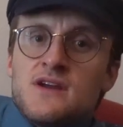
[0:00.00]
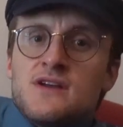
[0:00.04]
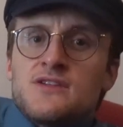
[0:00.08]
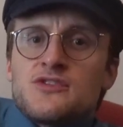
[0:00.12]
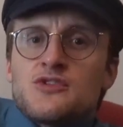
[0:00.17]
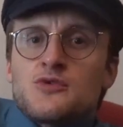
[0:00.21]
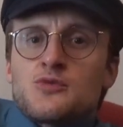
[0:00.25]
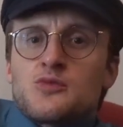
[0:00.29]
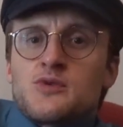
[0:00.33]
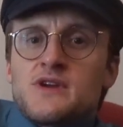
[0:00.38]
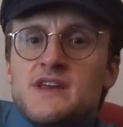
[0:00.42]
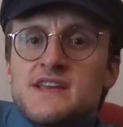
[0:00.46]

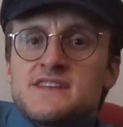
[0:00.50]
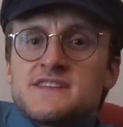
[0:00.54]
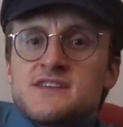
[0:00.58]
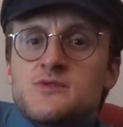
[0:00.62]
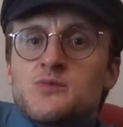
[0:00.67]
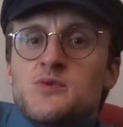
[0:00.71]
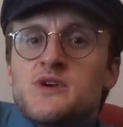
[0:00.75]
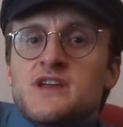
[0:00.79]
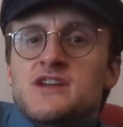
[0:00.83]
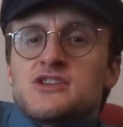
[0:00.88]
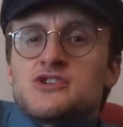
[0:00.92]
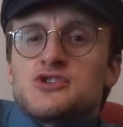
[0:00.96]
The reason
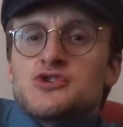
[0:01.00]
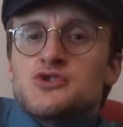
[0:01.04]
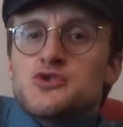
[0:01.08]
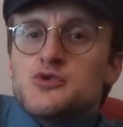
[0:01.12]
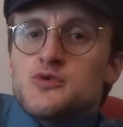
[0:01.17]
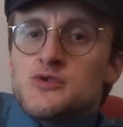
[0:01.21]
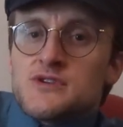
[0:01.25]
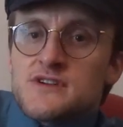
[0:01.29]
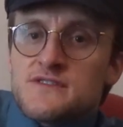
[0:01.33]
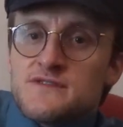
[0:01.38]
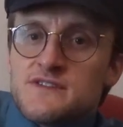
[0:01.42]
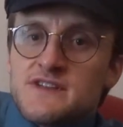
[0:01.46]
we
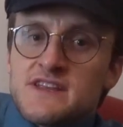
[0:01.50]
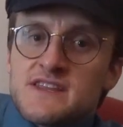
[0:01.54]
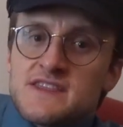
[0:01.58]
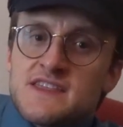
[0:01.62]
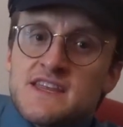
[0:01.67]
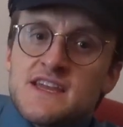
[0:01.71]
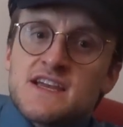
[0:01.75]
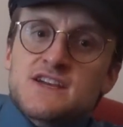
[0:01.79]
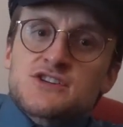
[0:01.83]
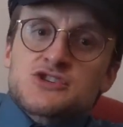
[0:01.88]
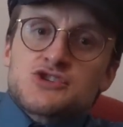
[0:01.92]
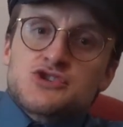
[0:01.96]
intuitively
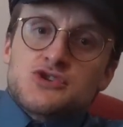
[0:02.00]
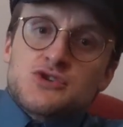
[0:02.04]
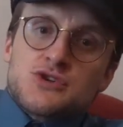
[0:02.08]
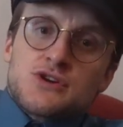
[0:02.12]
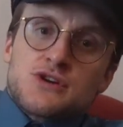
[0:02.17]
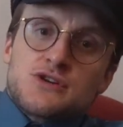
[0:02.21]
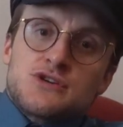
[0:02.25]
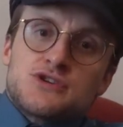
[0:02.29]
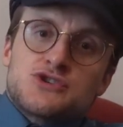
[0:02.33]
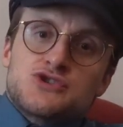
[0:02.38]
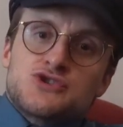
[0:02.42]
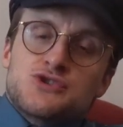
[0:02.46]
think
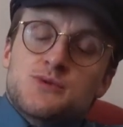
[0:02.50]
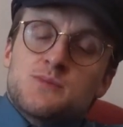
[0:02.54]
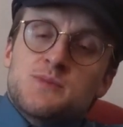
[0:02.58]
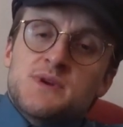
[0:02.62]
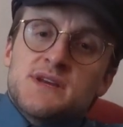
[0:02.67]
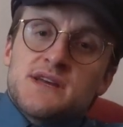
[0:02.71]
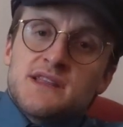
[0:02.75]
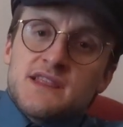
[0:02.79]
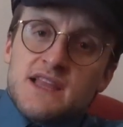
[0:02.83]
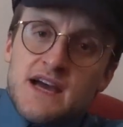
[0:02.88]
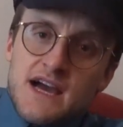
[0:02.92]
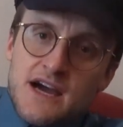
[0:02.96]
sugar should be
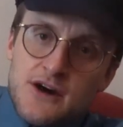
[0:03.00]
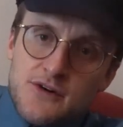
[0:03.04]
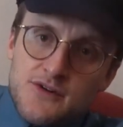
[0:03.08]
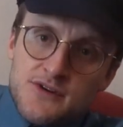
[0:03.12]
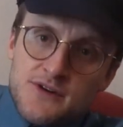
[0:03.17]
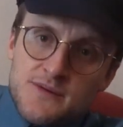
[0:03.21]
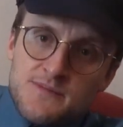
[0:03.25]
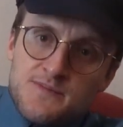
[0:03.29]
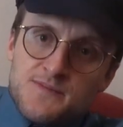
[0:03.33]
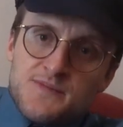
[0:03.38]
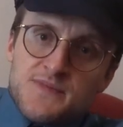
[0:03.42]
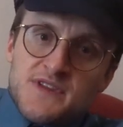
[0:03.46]
allowed
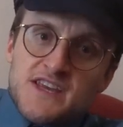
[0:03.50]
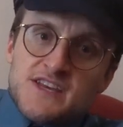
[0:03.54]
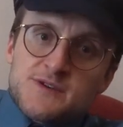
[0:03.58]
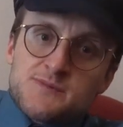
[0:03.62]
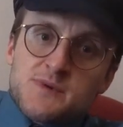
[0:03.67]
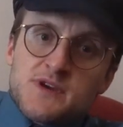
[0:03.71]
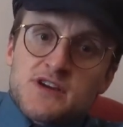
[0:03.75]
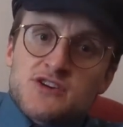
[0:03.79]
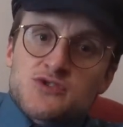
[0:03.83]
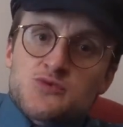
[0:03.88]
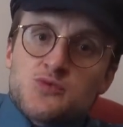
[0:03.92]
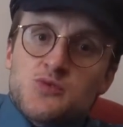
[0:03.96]
is
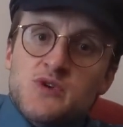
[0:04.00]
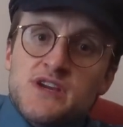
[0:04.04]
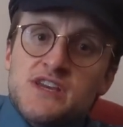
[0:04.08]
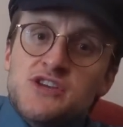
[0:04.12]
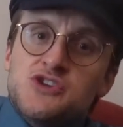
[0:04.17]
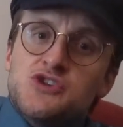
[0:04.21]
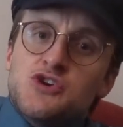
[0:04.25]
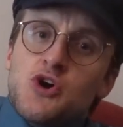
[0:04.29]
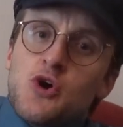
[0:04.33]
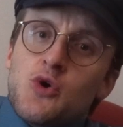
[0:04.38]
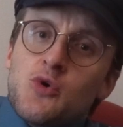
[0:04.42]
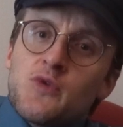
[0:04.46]
because we
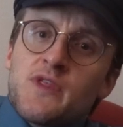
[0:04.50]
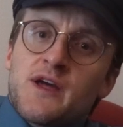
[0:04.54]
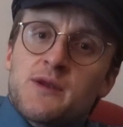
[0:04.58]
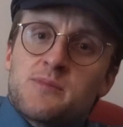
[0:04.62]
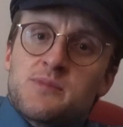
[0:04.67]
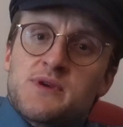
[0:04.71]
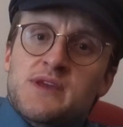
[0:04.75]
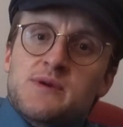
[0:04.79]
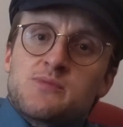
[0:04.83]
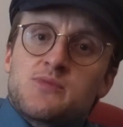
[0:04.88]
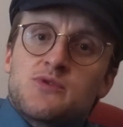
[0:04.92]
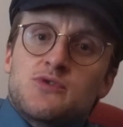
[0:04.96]
know that
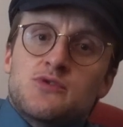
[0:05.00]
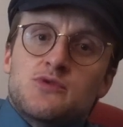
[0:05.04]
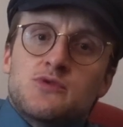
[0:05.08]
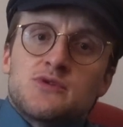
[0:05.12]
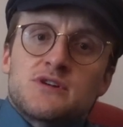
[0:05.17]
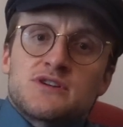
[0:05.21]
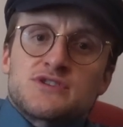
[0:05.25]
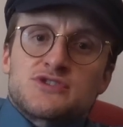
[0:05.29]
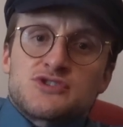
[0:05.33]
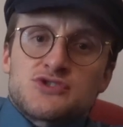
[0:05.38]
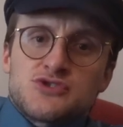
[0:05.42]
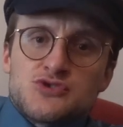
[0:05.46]
people who
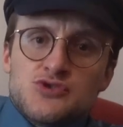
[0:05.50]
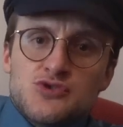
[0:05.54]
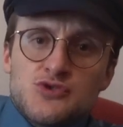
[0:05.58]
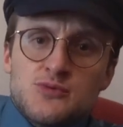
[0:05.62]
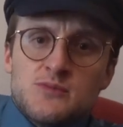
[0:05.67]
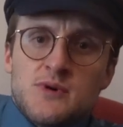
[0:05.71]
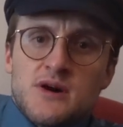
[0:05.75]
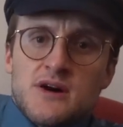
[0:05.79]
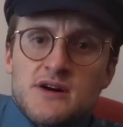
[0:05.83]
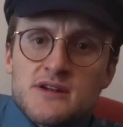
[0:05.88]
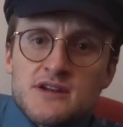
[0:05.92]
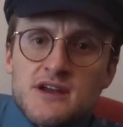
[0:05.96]
consume
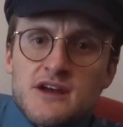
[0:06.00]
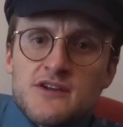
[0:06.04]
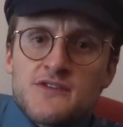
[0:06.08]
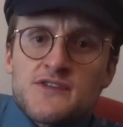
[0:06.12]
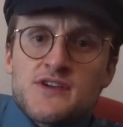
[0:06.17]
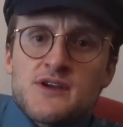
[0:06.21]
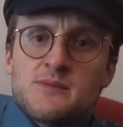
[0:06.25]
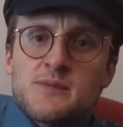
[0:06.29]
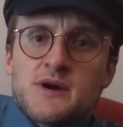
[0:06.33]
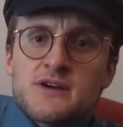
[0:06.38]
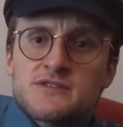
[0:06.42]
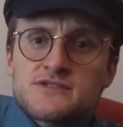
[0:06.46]
unhealthy
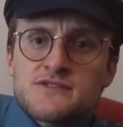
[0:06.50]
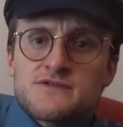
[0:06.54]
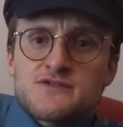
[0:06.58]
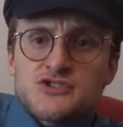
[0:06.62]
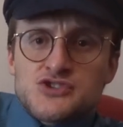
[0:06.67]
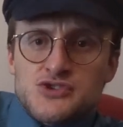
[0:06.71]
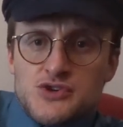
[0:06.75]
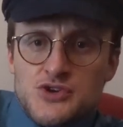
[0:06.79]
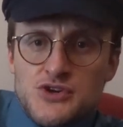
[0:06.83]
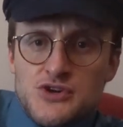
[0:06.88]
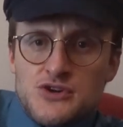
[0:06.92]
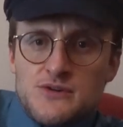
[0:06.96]
amounts of
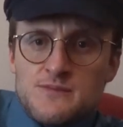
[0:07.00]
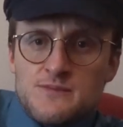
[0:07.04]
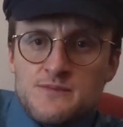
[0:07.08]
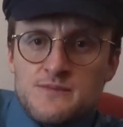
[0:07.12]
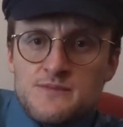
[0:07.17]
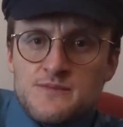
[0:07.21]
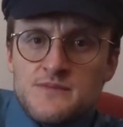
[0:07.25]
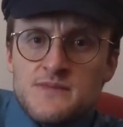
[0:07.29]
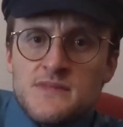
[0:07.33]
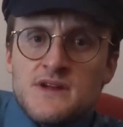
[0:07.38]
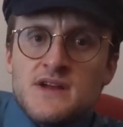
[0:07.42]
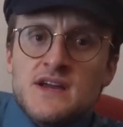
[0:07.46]
sugar
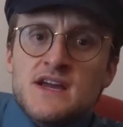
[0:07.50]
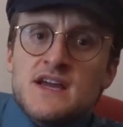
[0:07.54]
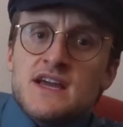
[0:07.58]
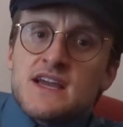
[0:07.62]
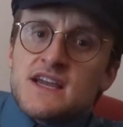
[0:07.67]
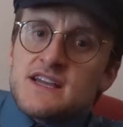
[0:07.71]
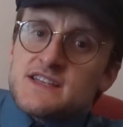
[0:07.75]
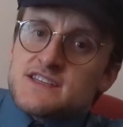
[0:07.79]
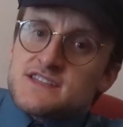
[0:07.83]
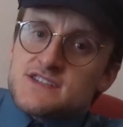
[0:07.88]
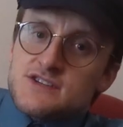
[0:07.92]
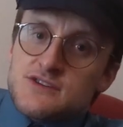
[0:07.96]

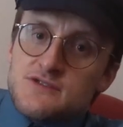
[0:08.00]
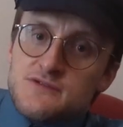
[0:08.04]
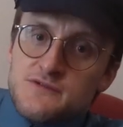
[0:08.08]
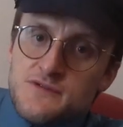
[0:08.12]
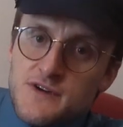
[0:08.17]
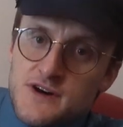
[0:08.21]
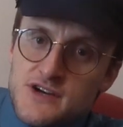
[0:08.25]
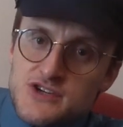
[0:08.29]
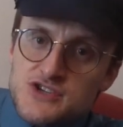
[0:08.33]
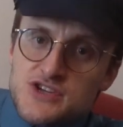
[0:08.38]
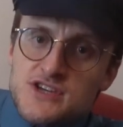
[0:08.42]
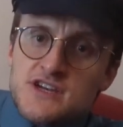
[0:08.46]
can still
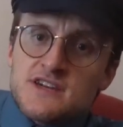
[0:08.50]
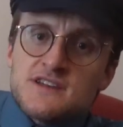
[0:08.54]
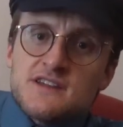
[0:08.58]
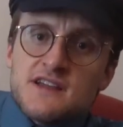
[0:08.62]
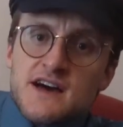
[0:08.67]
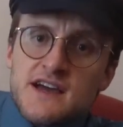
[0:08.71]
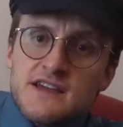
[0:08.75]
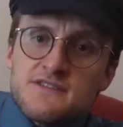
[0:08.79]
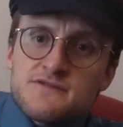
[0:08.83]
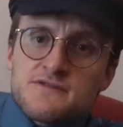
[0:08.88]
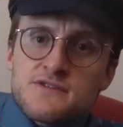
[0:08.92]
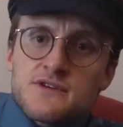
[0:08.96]
function in
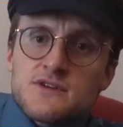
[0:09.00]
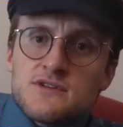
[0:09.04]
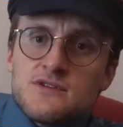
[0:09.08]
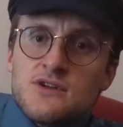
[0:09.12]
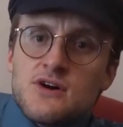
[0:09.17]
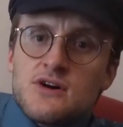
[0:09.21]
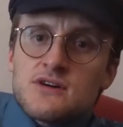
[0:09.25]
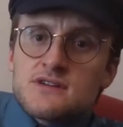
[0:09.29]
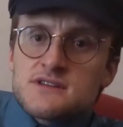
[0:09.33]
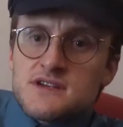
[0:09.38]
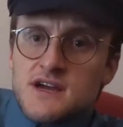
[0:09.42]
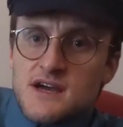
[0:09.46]
life for a
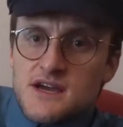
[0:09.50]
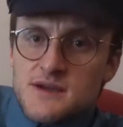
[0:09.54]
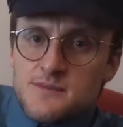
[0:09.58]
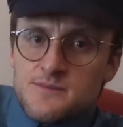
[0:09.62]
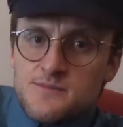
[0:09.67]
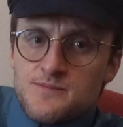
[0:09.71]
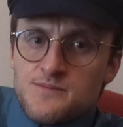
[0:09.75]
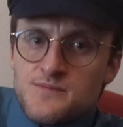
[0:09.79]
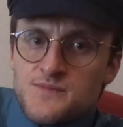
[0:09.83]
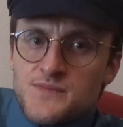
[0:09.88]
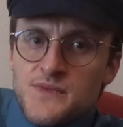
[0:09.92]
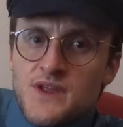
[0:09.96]
long time,
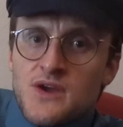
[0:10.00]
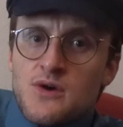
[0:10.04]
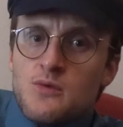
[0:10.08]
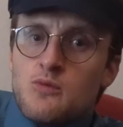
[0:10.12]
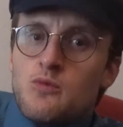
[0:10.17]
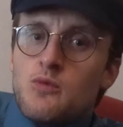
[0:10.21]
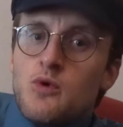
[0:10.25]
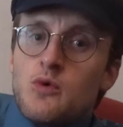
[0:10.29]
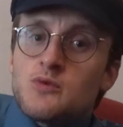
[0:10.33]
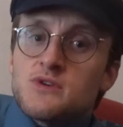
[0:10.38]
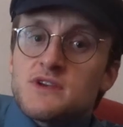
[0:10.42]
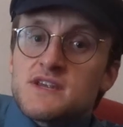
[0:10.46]

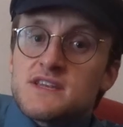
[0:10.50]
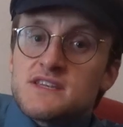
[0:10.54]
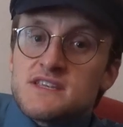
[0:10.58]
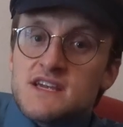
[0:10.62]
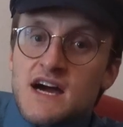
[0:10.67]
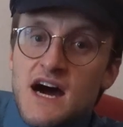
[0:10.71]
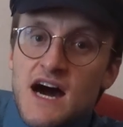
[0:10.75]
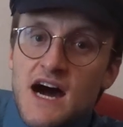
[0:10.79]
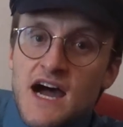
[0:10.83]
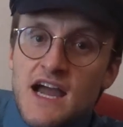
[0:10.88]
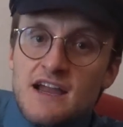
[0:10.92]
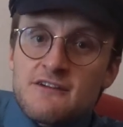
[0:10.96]
won't
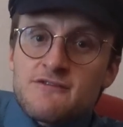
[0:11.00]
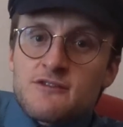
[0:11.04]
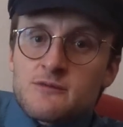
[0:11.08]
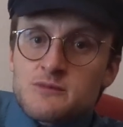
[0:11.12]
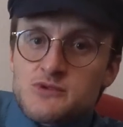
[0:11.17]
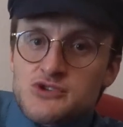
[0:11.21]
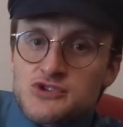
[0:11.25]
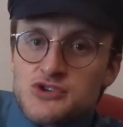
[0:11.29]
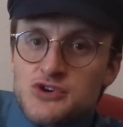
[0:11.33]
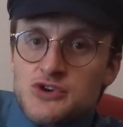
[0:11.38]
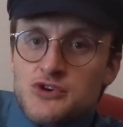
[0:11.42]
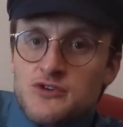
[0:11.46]
die from
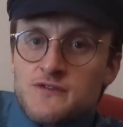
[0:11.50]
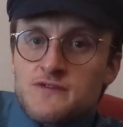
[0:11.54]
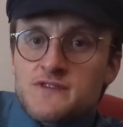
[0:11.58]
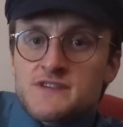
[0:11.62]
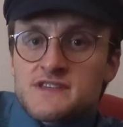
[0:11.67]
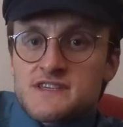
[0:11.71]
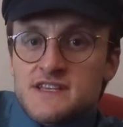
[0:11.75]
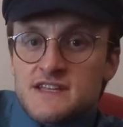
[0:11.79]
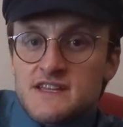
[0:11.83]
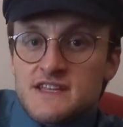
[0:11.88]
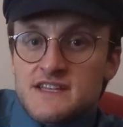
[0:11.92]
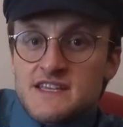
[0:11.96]

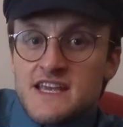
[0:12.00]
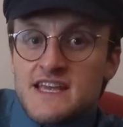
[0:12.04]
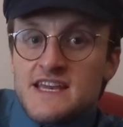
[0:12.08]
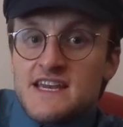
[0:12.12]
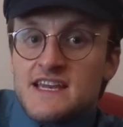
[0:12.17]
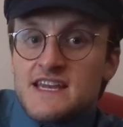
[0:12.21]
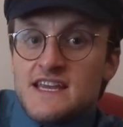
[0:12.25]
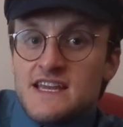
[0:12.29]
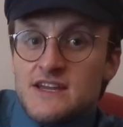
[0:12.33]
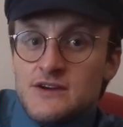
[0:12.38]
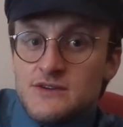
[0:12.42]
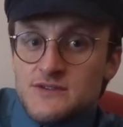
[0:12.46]

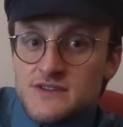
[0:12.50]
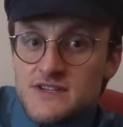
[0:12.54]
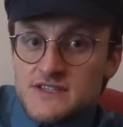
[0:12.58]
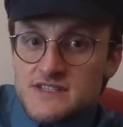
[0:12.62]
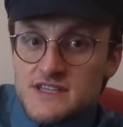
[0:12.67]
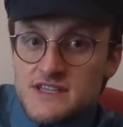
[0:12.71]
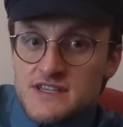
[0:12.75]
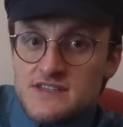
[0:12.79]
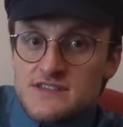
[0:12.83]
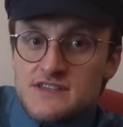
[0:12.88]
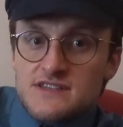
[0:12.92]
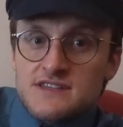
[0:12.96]
sugar-facilitated
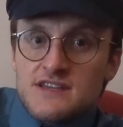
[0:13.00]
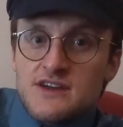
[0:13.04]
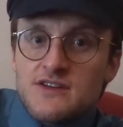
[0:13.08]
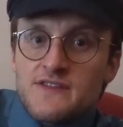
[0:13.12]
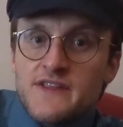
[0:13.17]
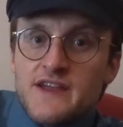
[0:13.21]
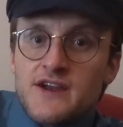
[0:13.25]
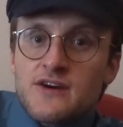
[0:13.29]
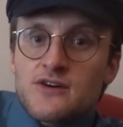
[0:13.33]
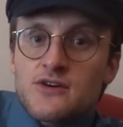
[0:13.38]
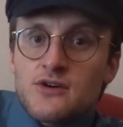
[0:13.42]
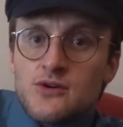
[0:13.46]
illnesses until
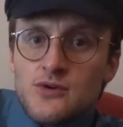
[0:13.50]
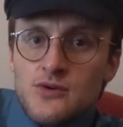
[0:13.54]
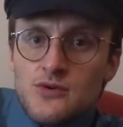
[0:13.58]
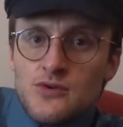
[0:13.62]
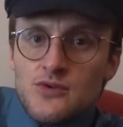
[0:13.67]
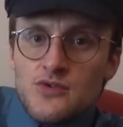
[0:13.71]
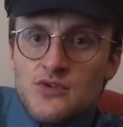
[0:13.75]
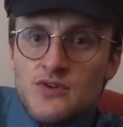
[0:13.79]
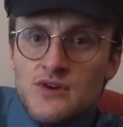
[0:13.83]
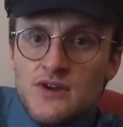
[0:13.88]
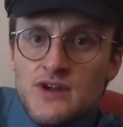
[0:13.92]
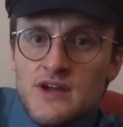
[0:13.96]
they are
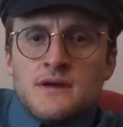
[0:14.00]
old,